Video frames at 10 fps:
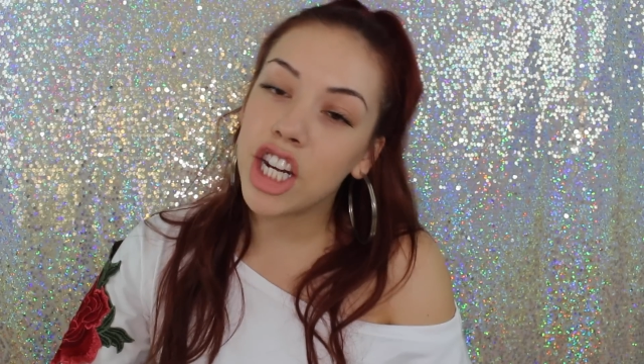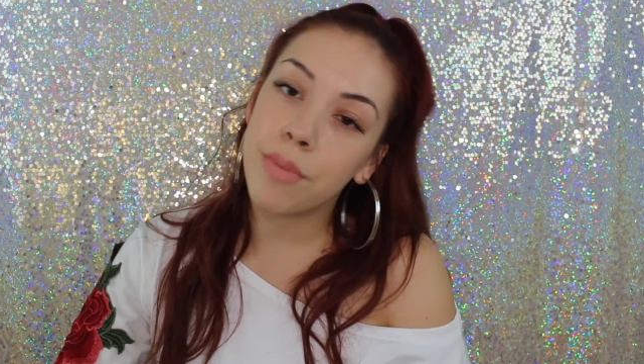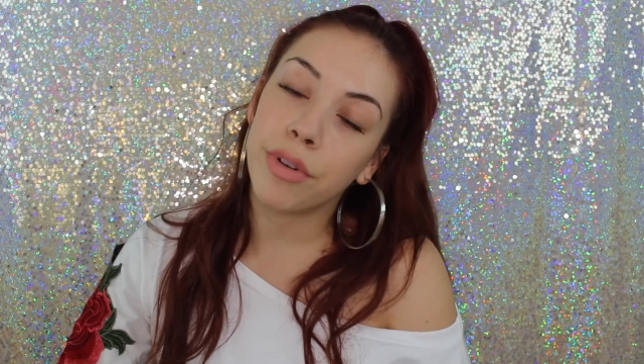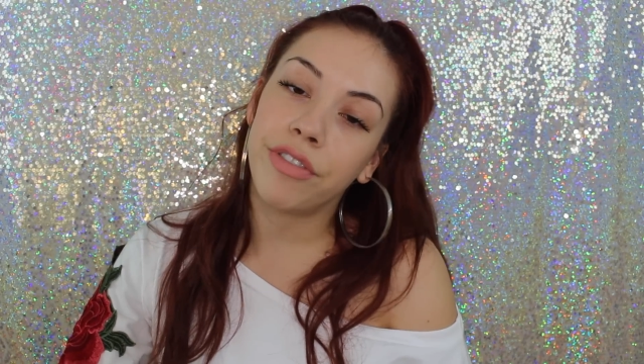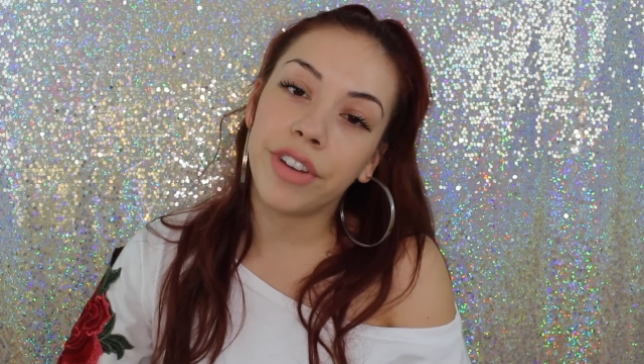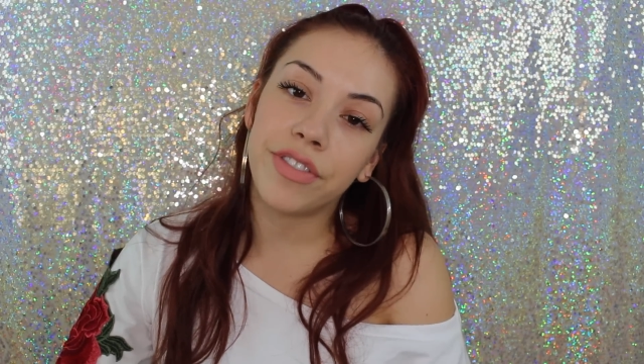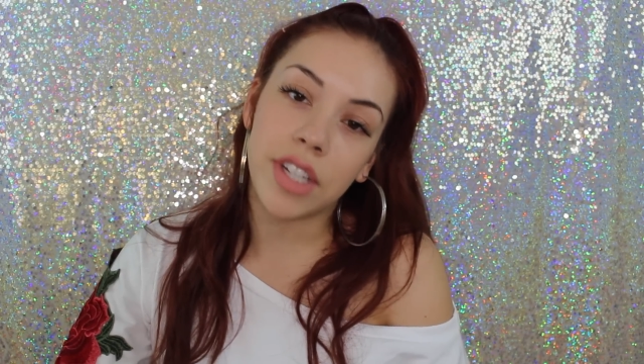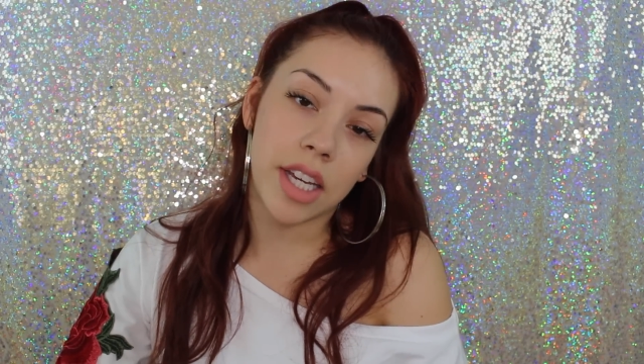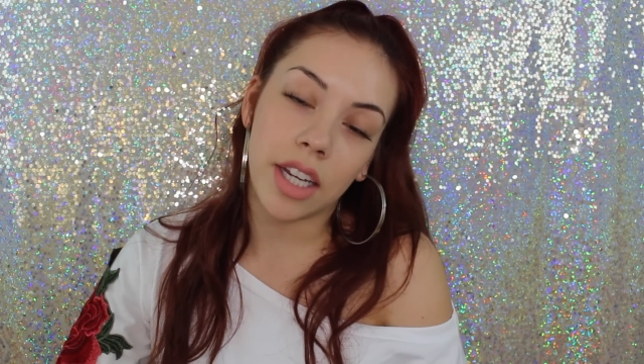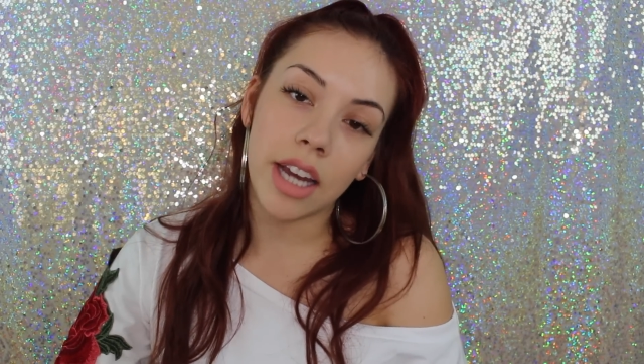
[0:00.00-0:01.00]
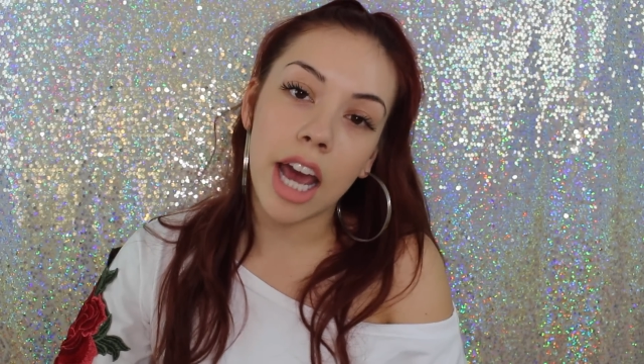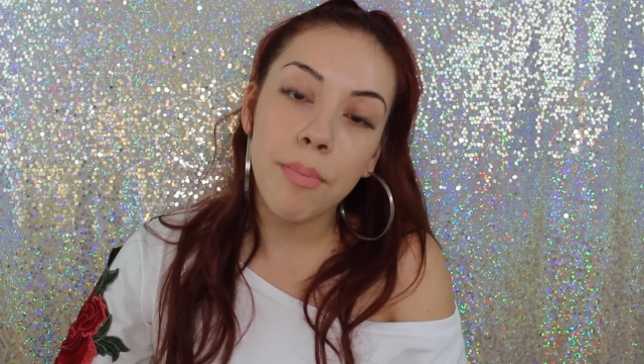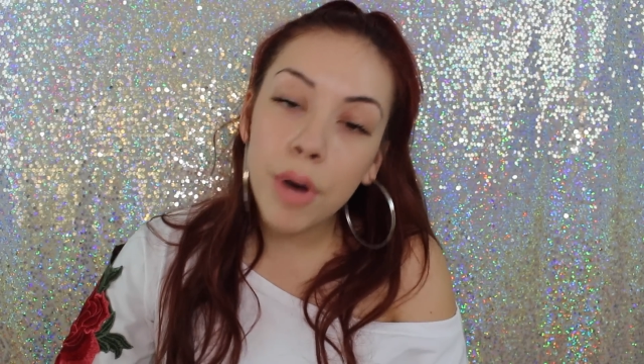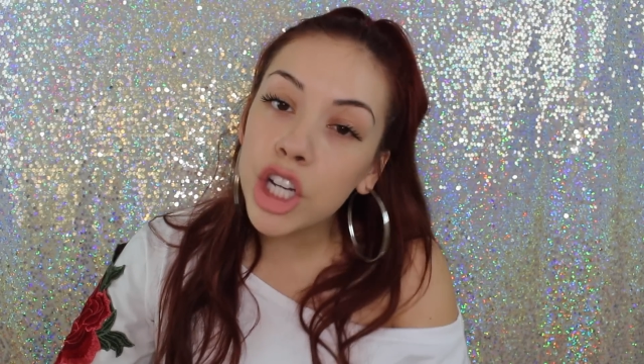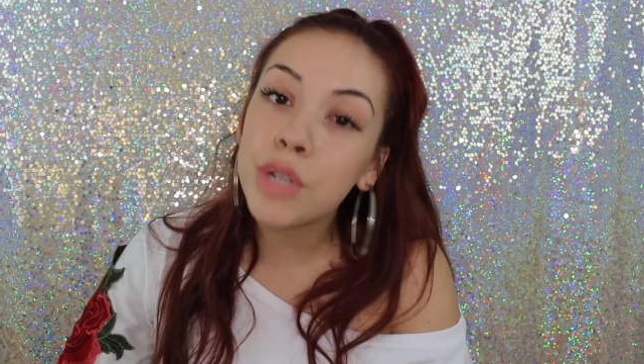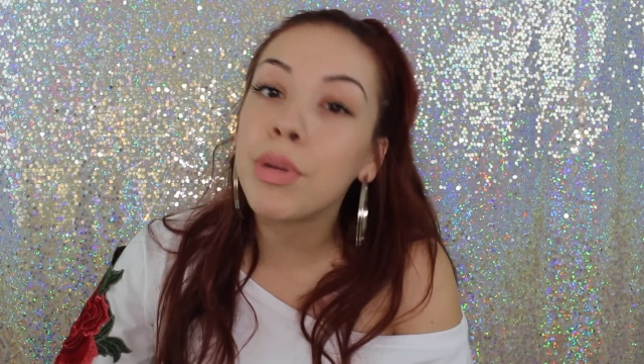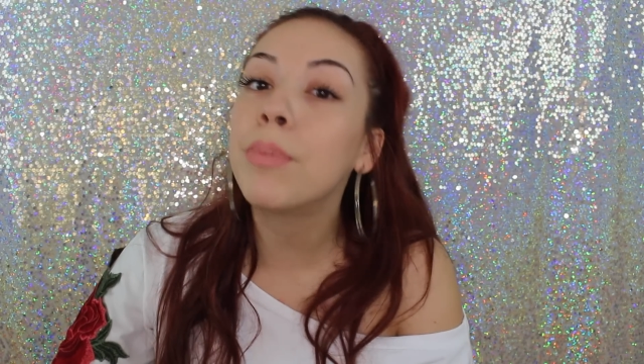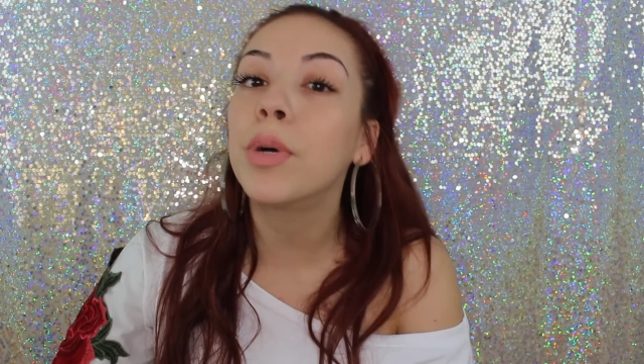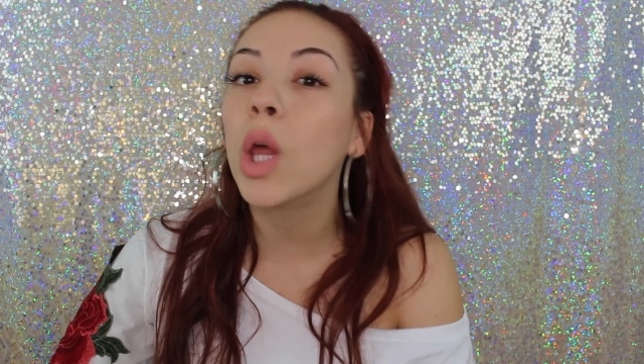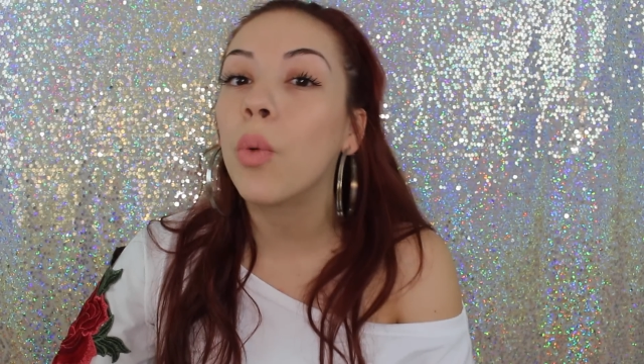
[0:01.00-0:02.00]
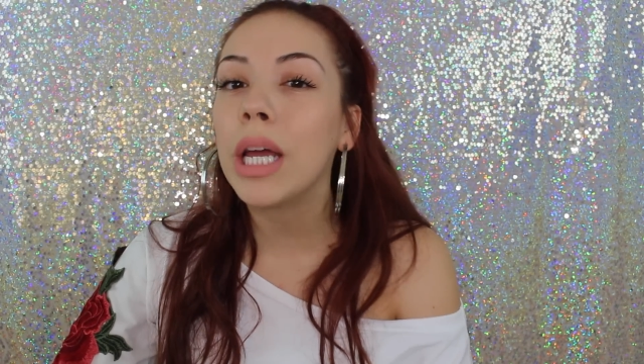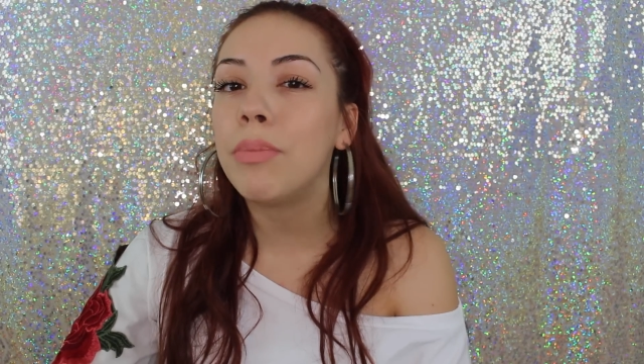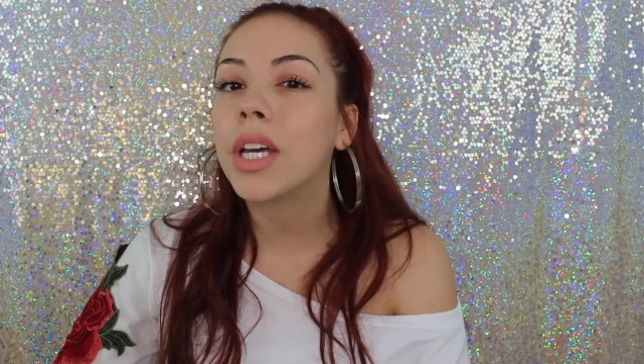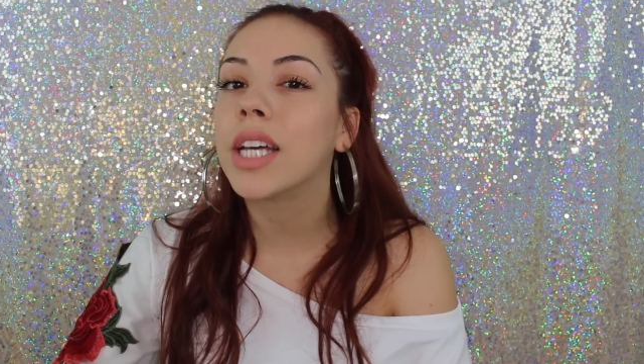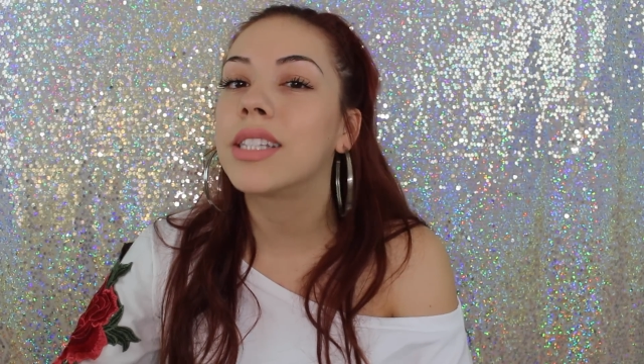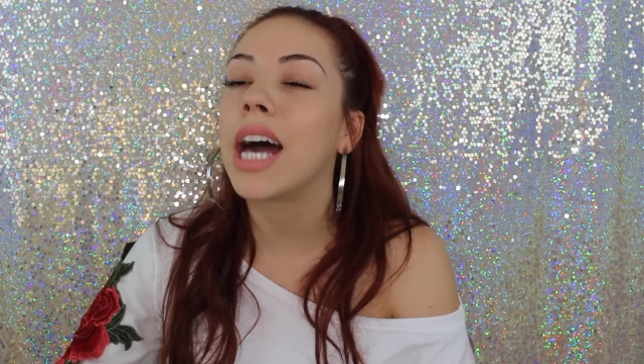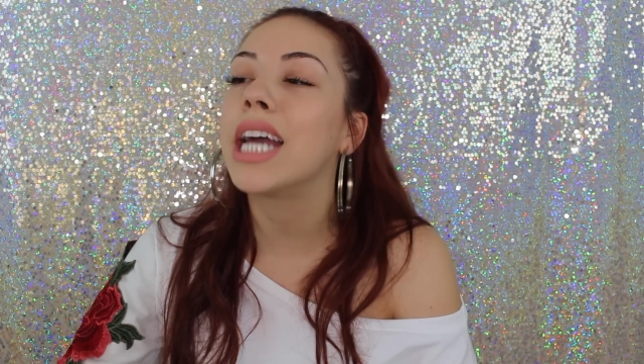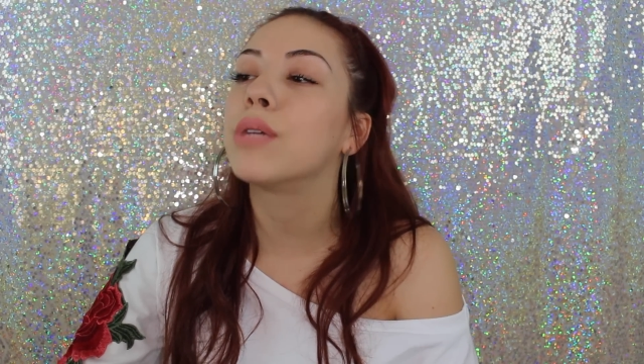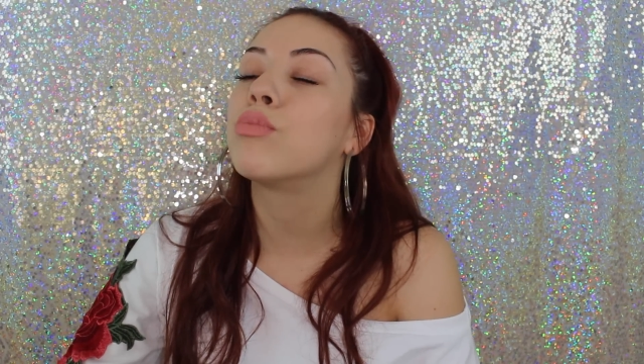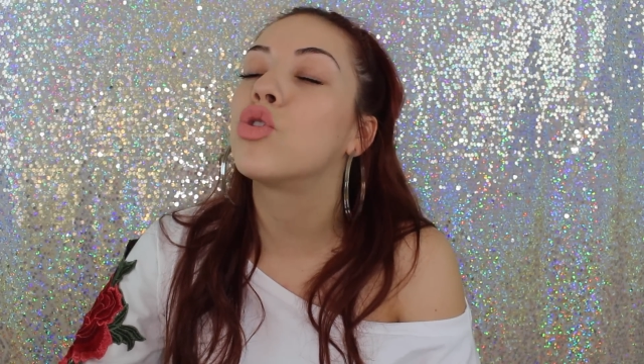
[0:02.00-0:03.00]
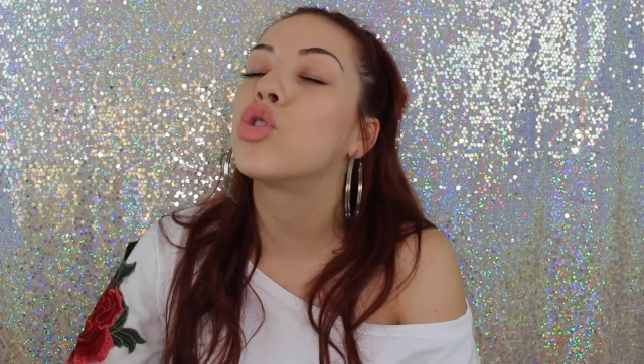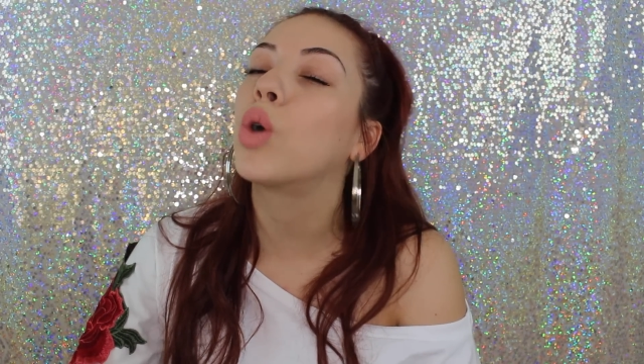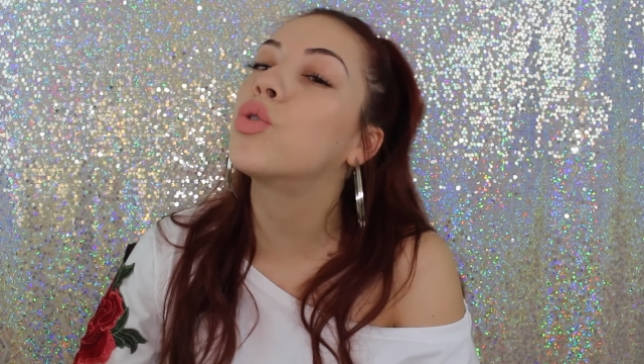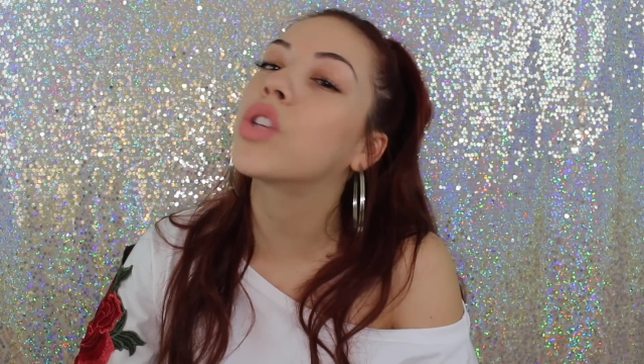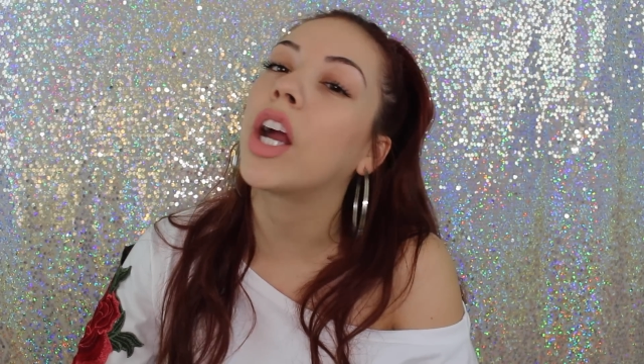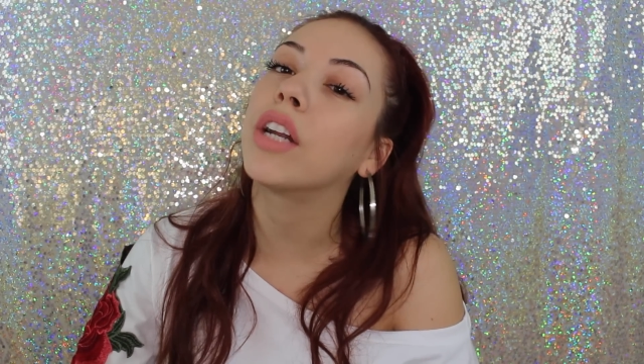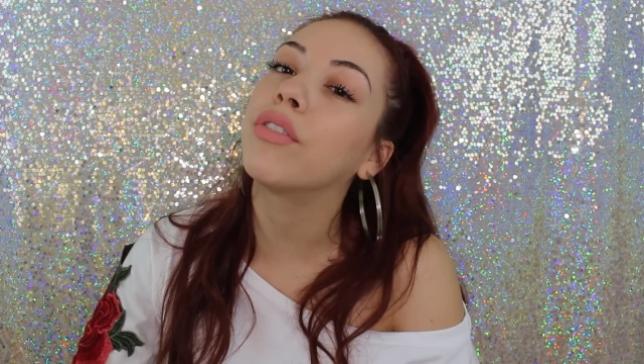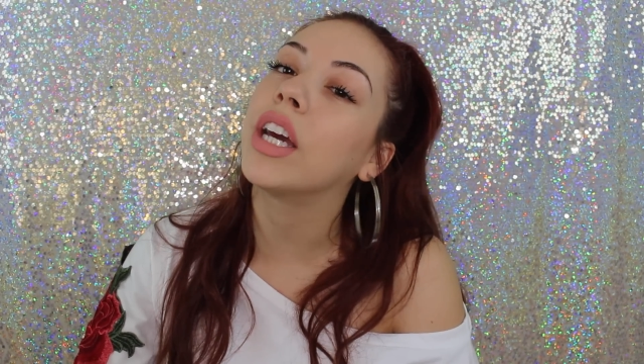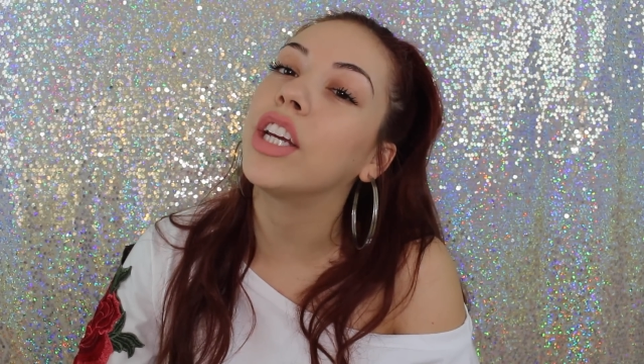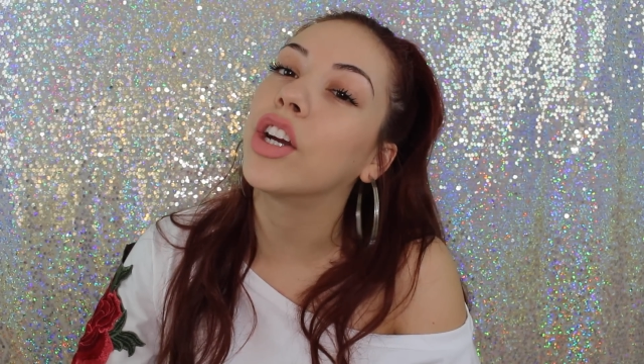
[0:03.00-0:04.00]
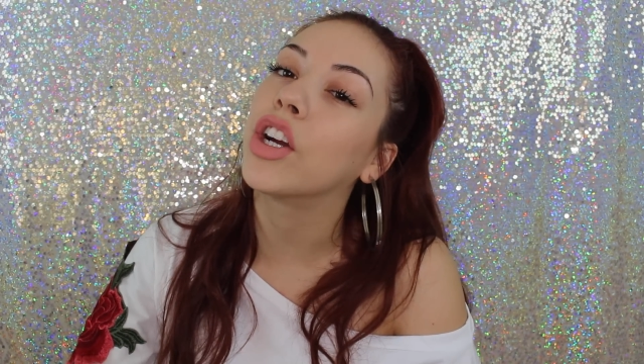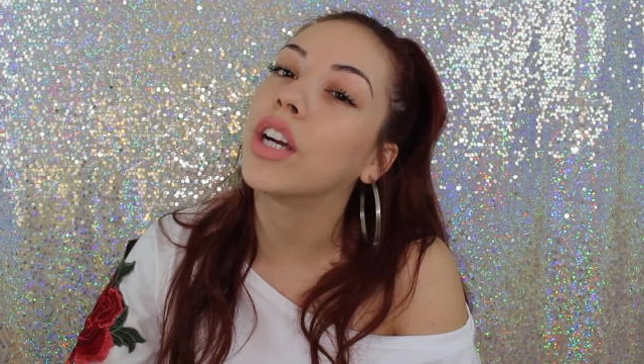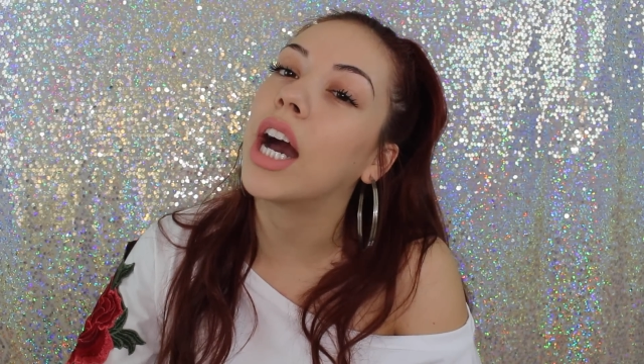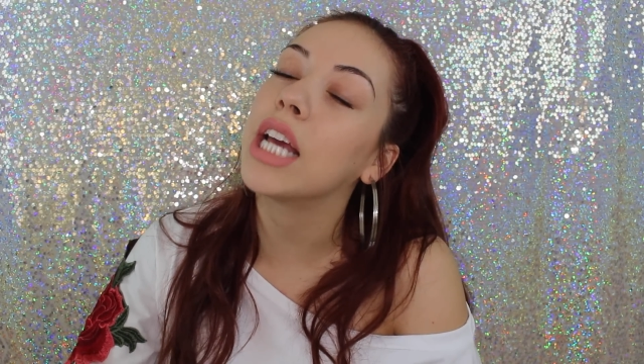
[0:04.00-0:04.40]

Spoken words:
number 15, I push people away because I am so scared of getting hurt.